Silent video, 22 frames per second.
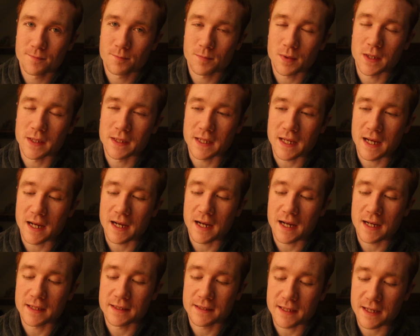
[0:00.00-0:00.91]
But yeah,
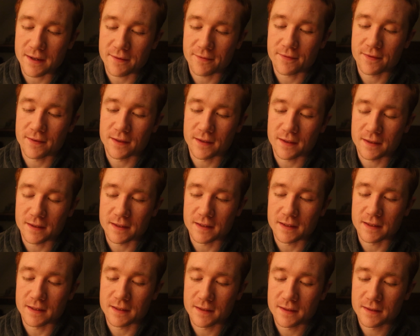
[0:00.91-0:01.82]
I
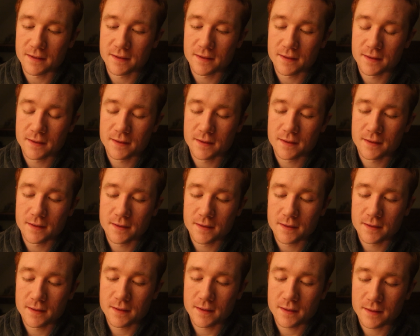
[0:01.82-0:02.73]
definitely
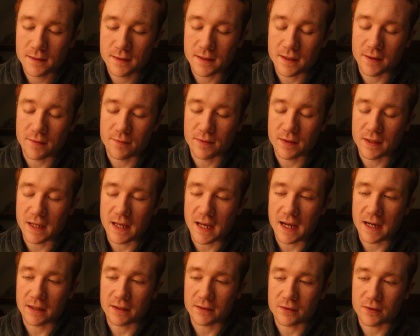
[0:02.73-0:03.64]
give the
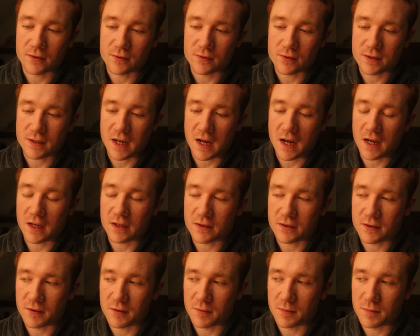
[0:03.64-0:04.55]
actors'
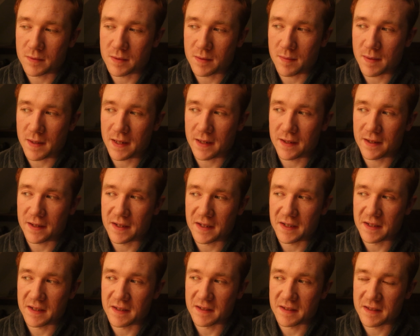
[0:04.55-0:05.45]
costumes about
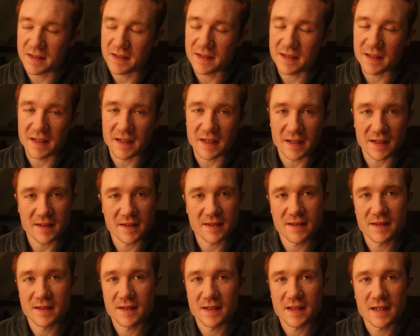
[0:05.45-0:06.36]
a
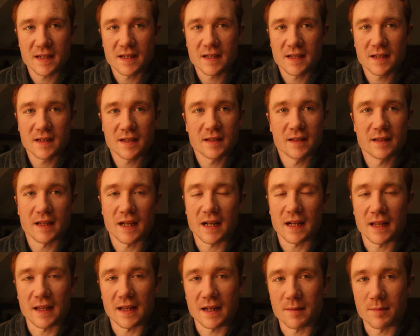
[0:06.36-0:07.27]
6. Not
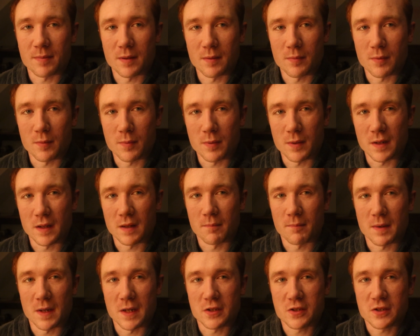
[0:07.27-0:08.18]
a lot of people put
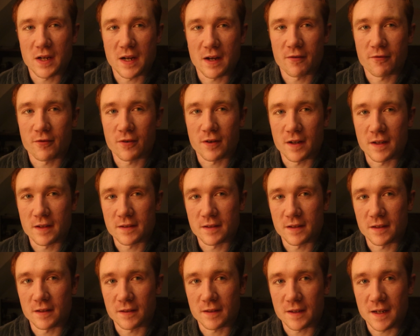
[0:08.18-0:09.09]
much effort
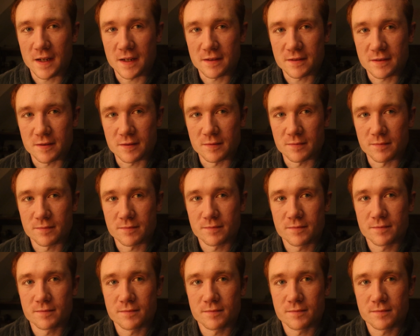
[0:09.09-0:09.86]
into their costume.